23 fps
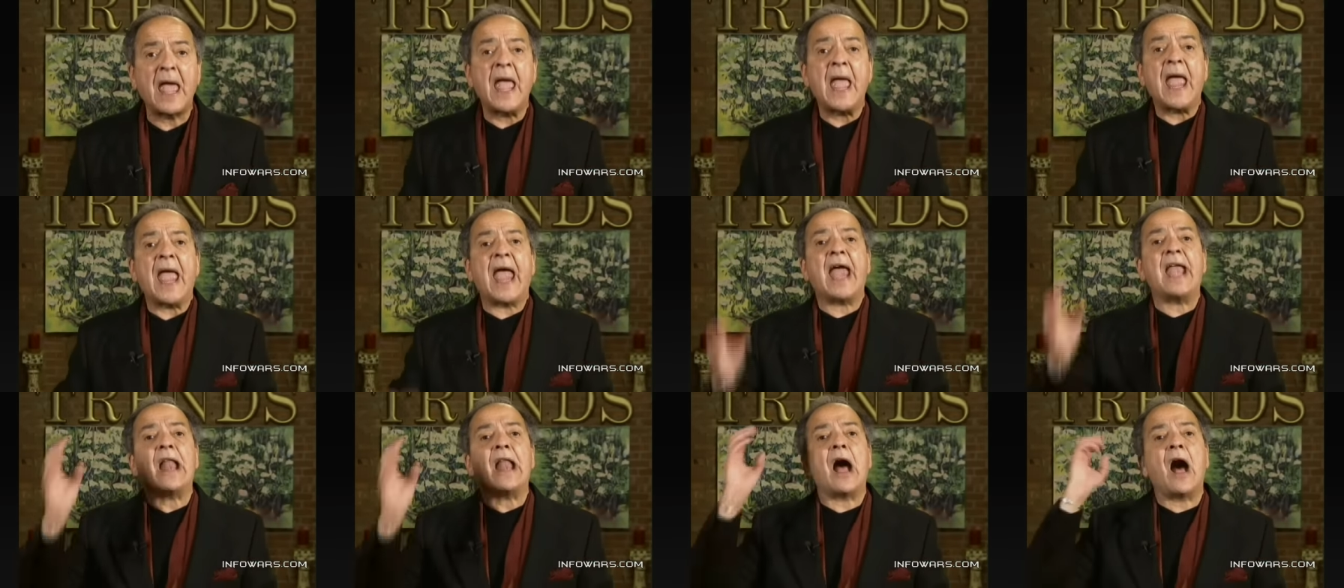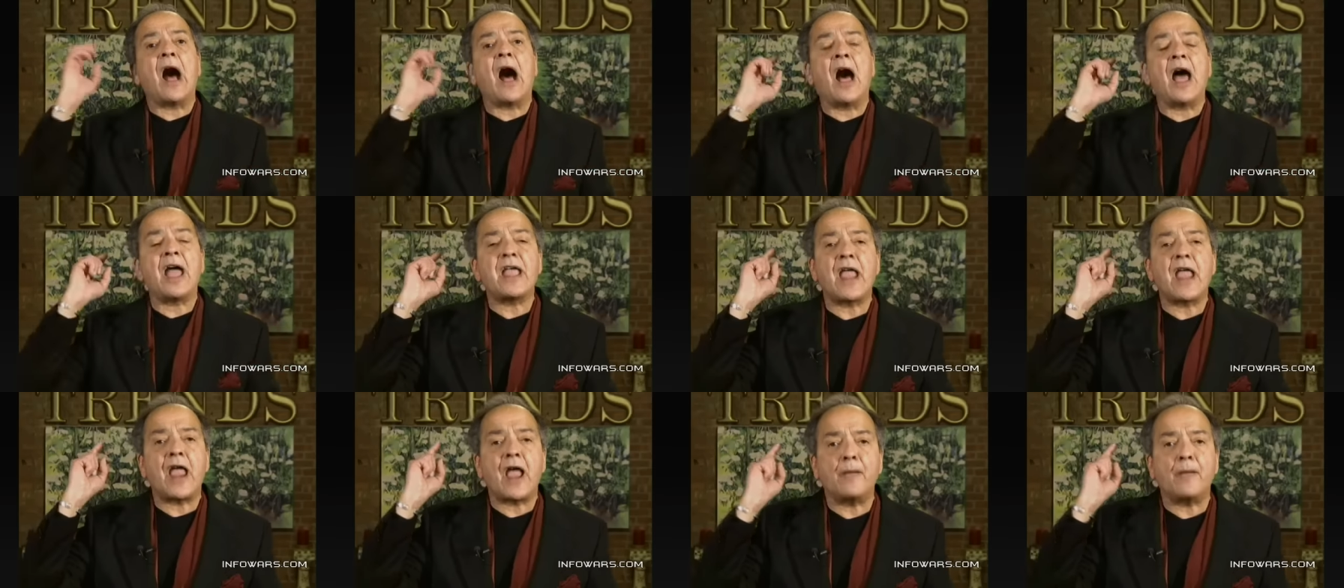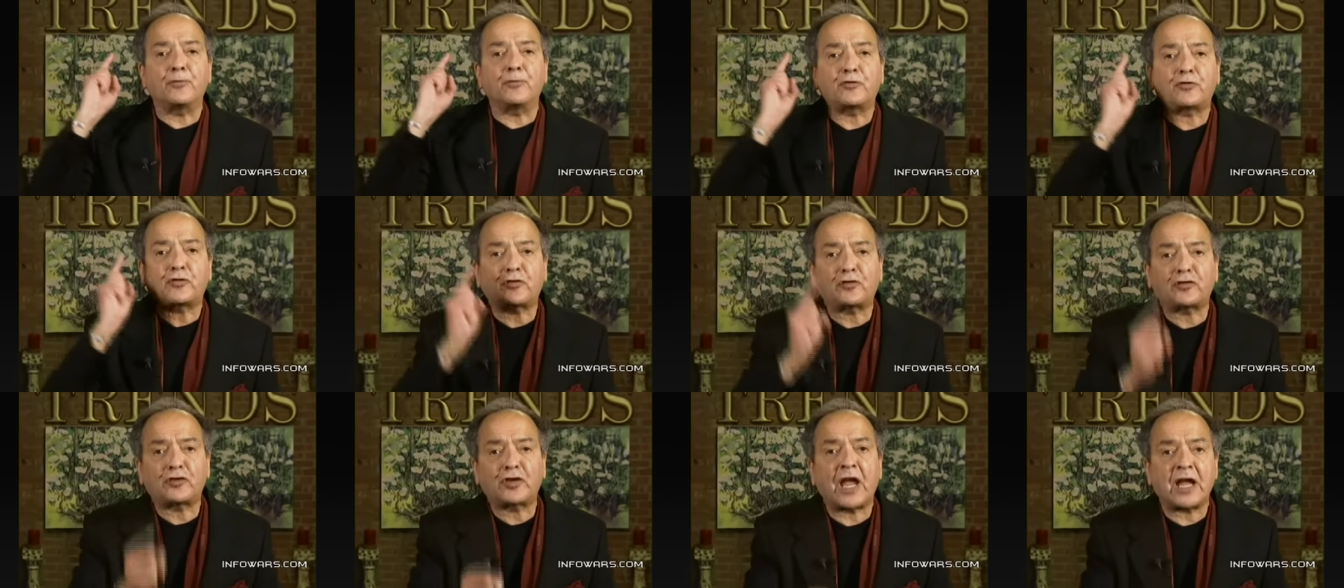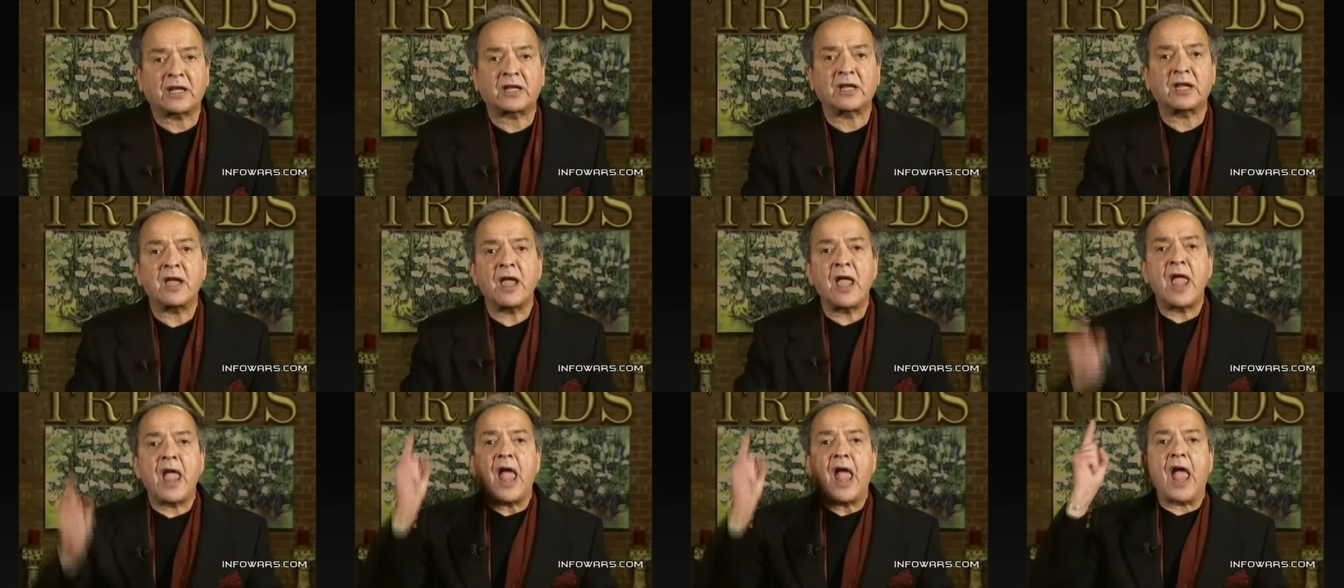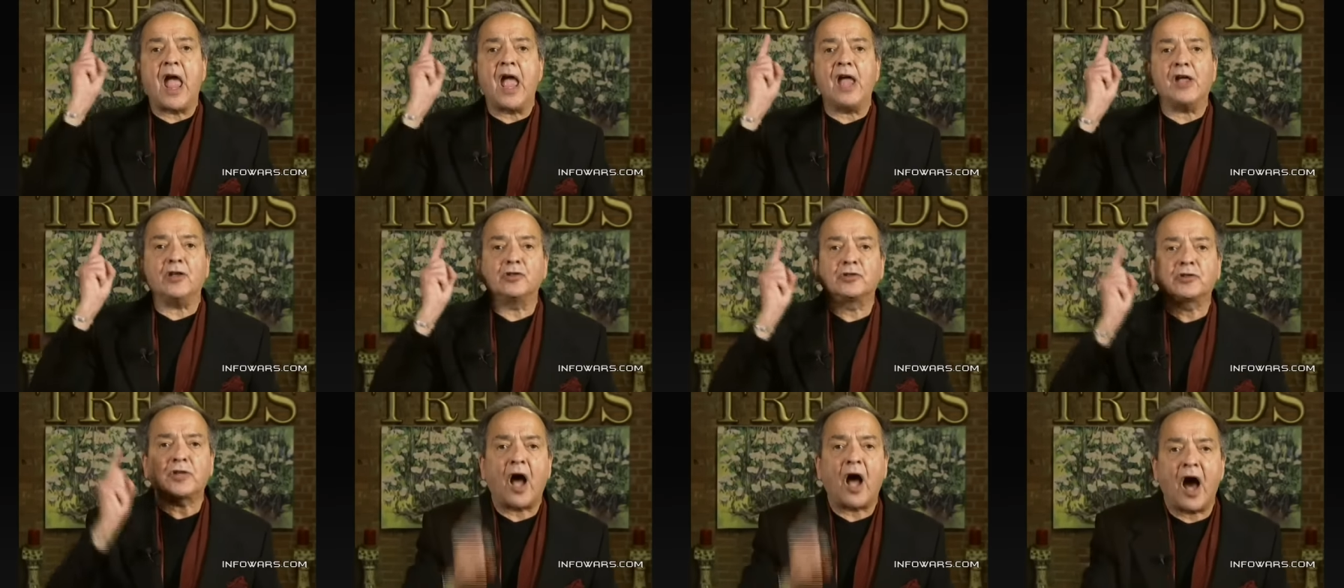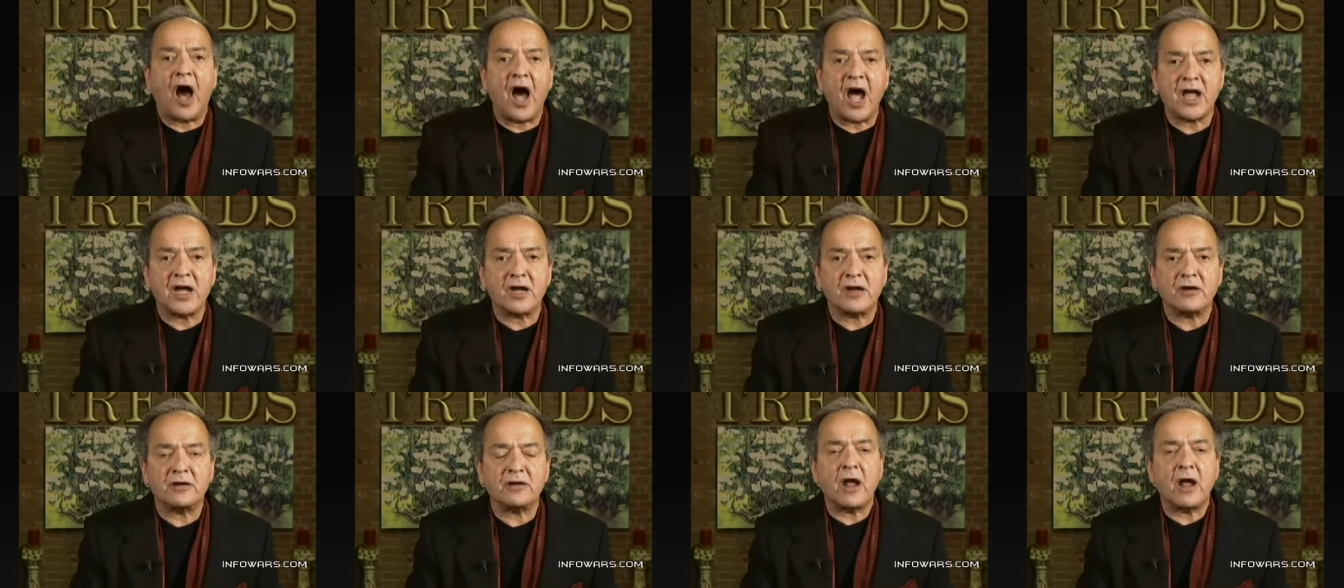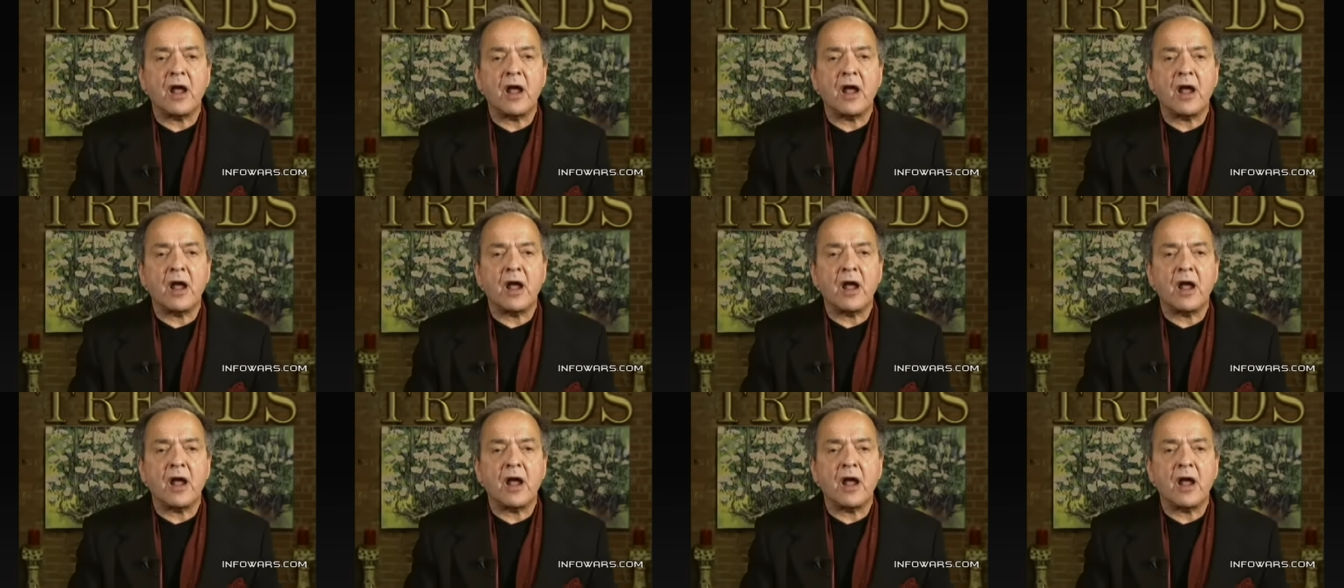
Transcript: and I am sick and tired